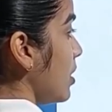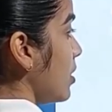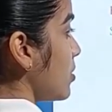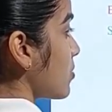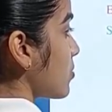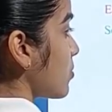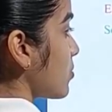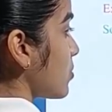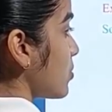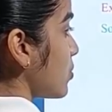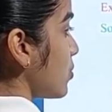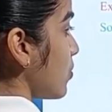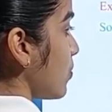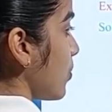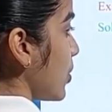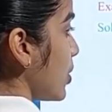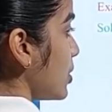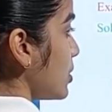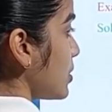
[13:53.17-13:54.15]
So
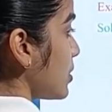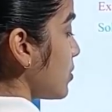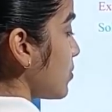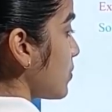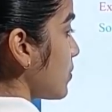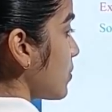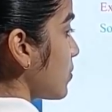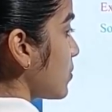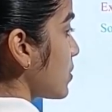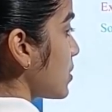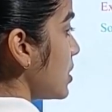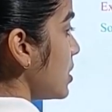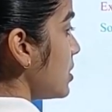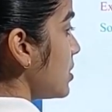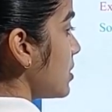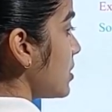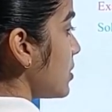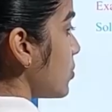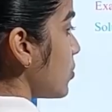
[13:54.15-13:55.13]

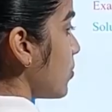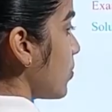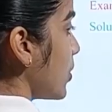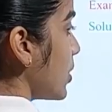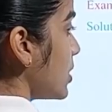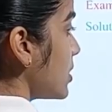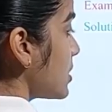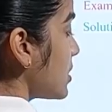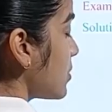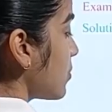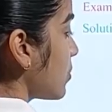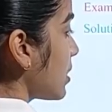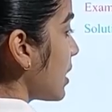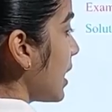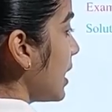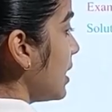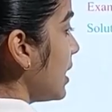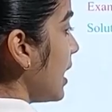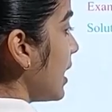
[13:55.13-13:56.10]
0.006,
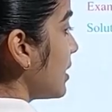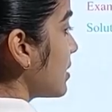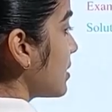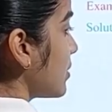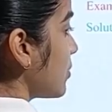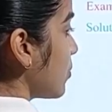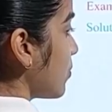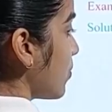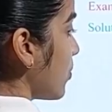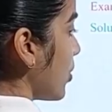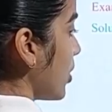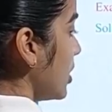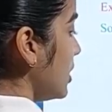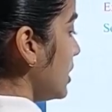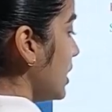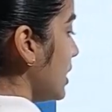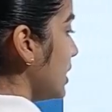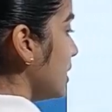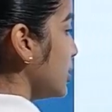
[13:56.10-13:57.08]
0.09 and
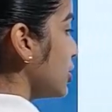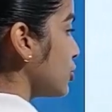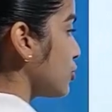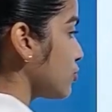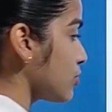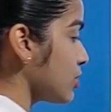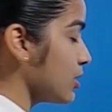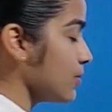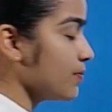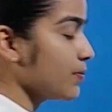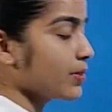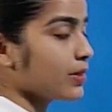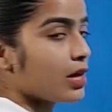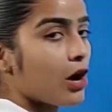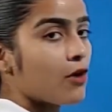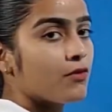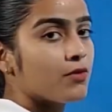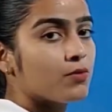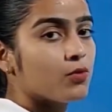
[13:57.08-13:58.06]
0.3.
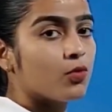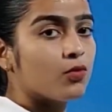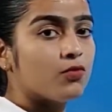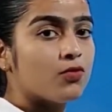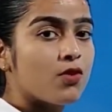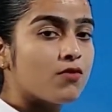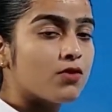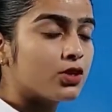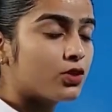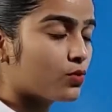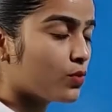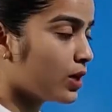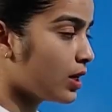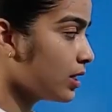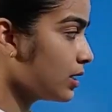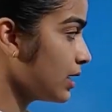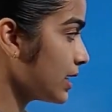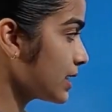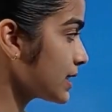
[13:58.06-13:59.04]
Now we move forward to our
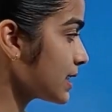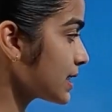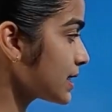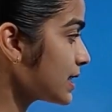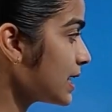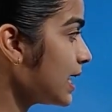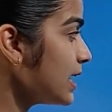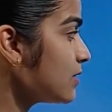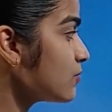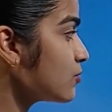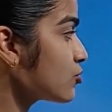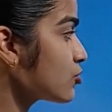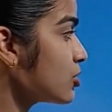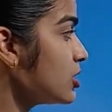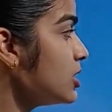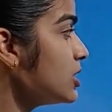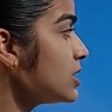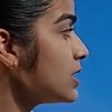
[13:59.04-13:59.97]
next exercise, which is